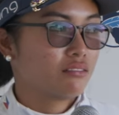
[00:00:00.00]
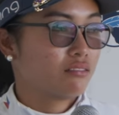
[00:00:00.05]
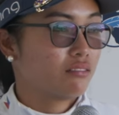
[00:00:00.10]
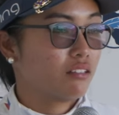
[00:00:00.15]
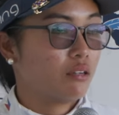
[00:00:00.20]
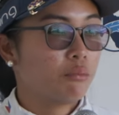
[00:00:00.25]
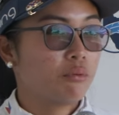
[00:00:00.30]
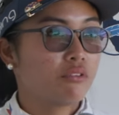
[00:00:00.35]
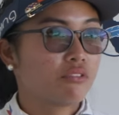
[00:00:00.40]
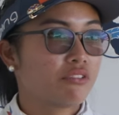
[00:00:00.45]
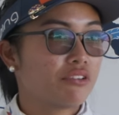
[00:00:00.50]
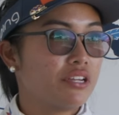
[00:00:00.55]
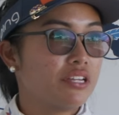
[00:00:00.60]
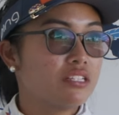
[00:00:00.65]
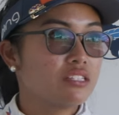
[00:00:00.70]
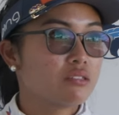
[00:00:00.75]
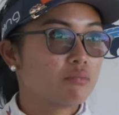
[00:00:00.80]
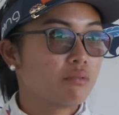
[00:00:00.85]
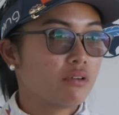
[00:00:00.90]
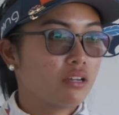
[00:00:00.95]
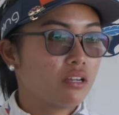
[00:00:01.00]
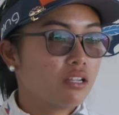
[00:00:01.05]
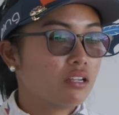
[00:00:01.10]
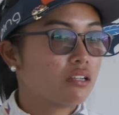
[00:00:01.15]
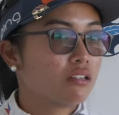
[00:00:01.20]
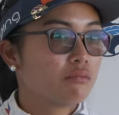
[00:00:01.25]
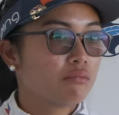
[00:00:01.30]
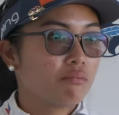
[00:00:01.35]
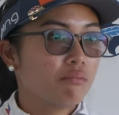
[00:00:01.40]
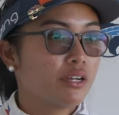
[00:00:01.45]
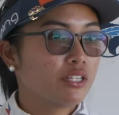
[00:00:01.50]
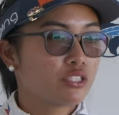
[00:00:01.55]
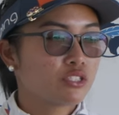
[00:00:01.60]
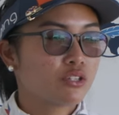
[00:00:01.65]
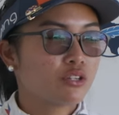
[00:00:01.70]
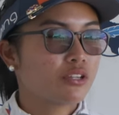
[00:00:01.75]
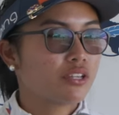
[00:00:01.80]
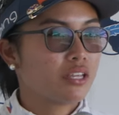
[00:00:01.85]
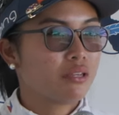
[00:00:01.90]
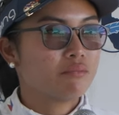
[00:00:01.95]
couple greens. But my
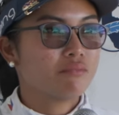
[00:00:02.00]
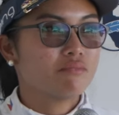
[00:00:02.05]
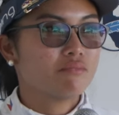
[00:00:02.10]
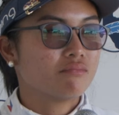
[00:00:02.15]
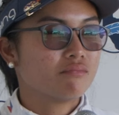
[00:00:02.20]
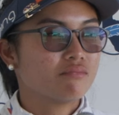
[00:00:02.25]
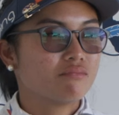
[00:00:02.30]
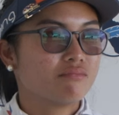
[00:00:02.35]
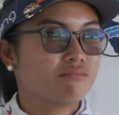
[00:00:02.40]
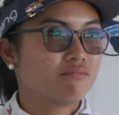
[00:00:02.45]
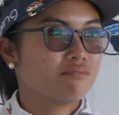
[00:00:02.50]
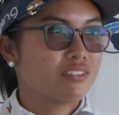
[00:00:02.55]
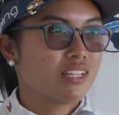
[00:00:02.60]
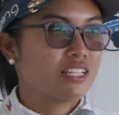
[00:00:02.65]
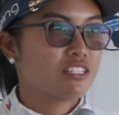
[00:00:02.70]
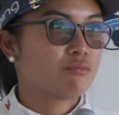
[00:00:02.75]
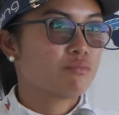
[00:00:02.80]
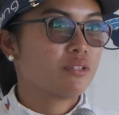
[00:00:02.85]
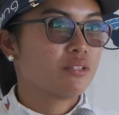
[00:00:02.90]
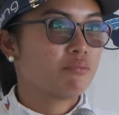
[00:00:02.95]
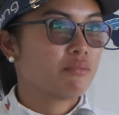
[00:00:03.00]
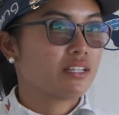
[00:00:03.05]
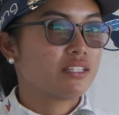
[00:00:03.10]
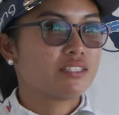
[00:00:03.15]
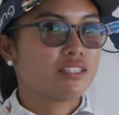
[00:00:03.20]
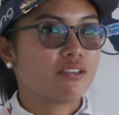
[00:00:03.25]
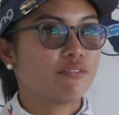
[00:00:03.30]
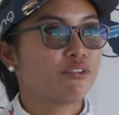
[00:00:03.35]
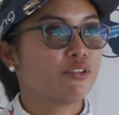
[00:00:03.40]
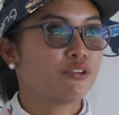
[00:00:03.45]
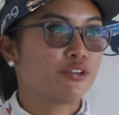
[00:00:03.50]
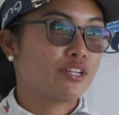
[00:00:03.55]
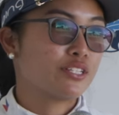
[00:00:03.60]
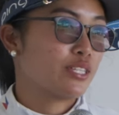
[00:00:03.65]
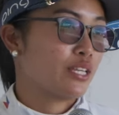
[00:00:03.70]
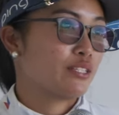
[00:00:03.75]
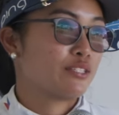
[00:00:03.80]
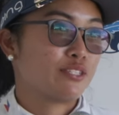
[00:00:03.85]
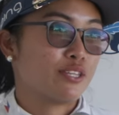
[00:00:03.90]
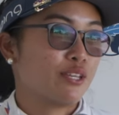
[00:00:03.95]
short game has been my saving
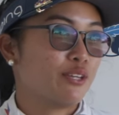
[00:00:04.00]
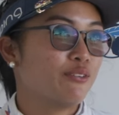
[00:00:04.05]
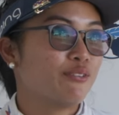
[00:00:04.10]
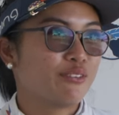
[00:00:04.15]
grace, I'd say,